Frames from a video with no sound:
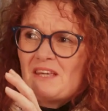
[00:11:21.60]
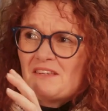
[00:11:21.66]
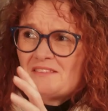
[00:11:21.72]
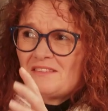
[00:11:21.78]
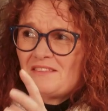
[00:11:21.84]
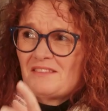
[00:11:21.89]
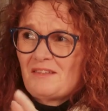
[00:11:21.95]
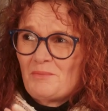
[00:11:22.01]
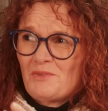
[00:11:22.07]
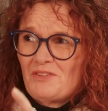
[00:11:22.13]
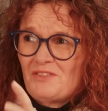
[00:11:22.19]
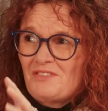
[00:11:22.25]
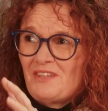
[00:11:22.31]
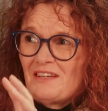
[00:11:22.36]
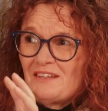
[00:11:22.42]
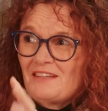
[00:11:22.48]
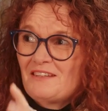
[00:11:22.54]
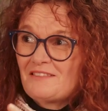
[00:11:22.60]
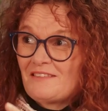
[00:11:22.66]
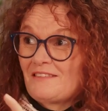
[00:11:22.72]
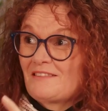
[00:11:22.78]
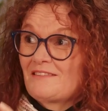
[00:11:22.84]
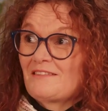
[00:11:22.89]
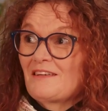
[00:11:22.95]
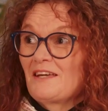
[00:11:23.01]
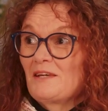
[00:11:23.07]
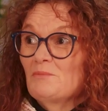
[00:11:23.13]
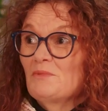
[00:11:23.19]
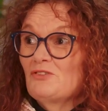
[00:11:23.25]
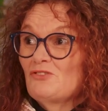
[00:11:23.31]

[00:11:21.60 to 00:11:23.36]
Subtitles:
guessing some of the techniques are the same.